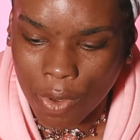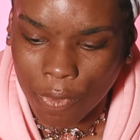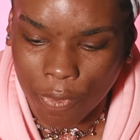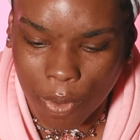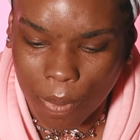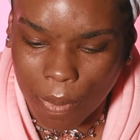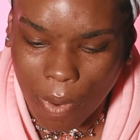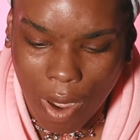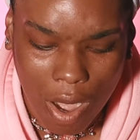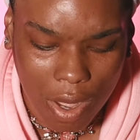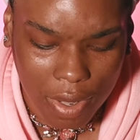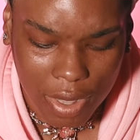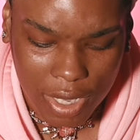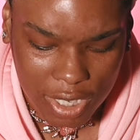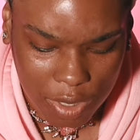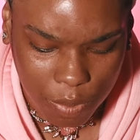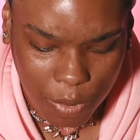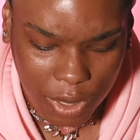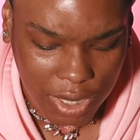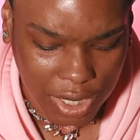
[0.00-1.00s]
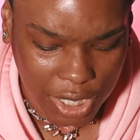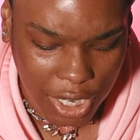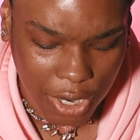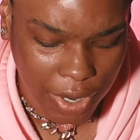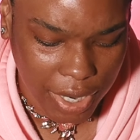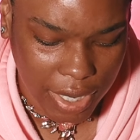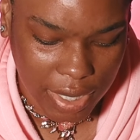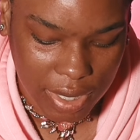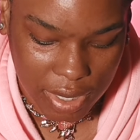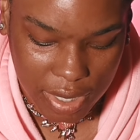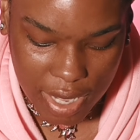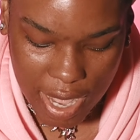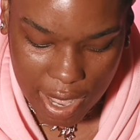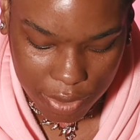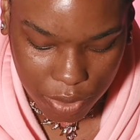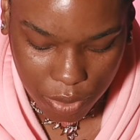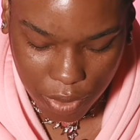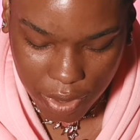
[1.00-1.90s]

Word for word: from all these mysterious deaths,